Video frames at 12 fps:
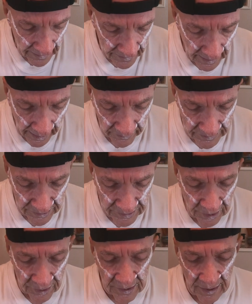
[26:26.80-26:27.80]
So that was
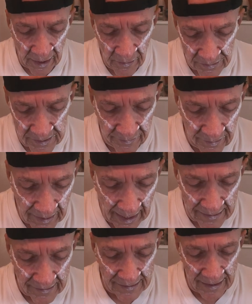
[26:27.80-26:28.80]
decision. I know some of you
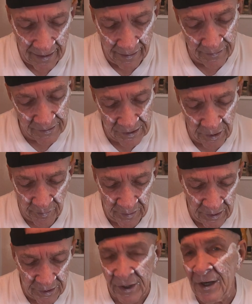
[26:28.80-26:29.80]
guys will say, "Oh, you stupid!
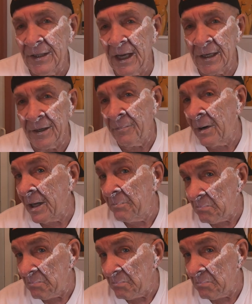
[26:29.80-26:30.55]
You should have taken the money."